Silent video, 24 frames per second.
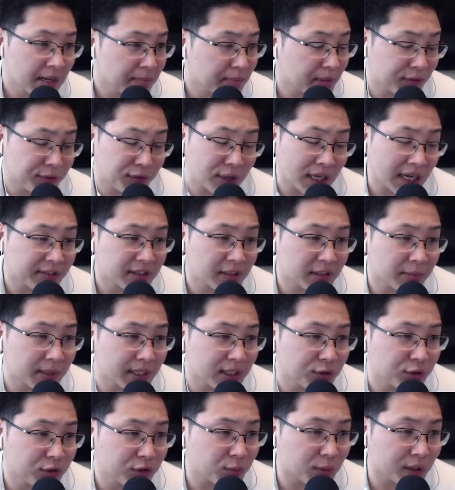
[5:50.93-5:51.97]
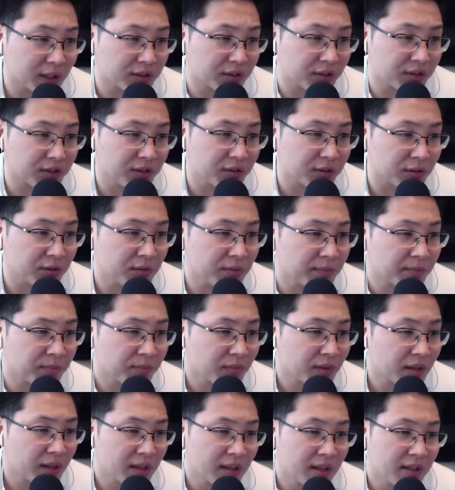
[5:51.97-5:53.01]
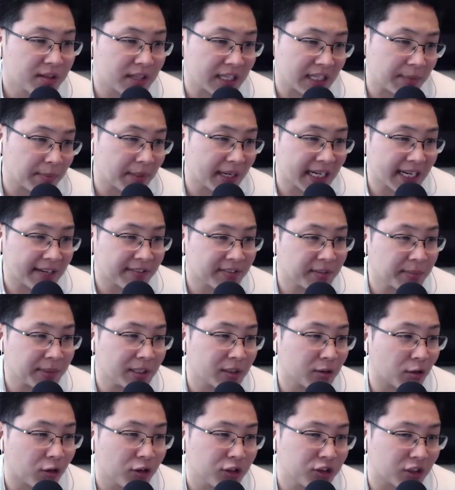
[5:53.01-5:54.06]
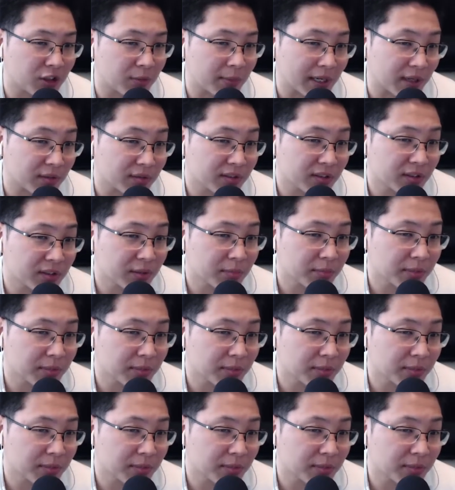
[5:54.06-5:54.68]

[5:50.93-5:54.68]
But if you have somebody who's well-to-do, then it might have to be a larger amount